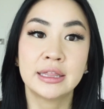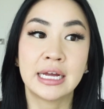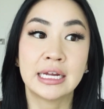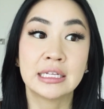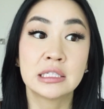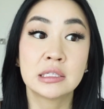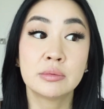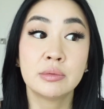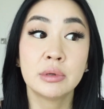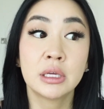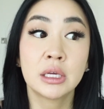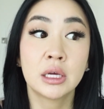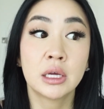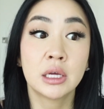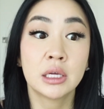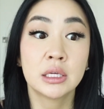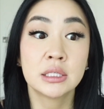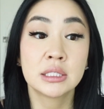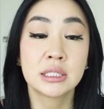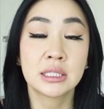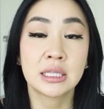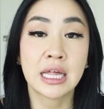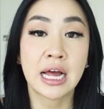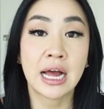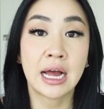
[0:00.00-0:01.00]
that's
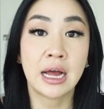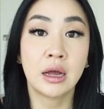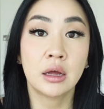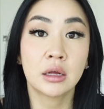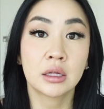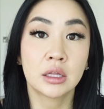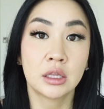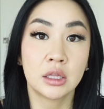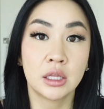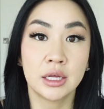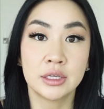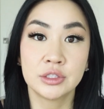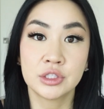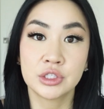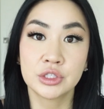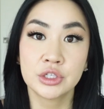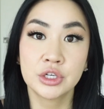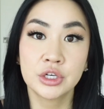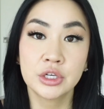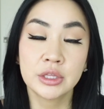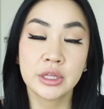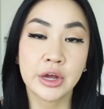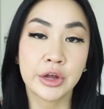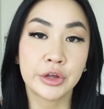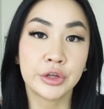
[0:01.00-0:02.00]
because that
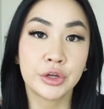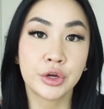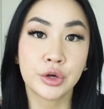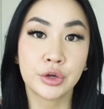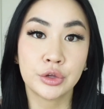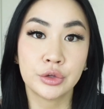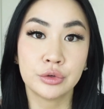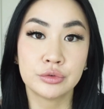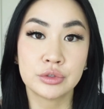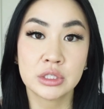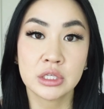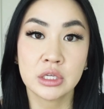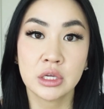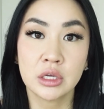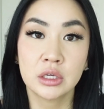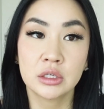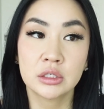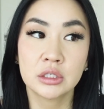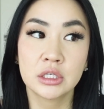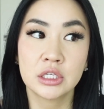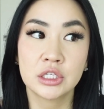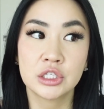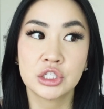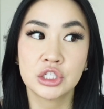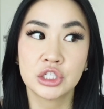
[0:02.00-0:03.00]
cleanser that you're
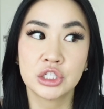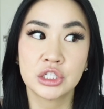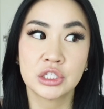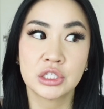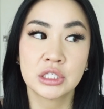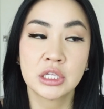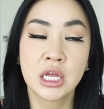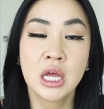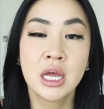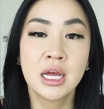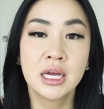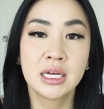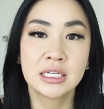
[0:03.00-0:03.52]
using is just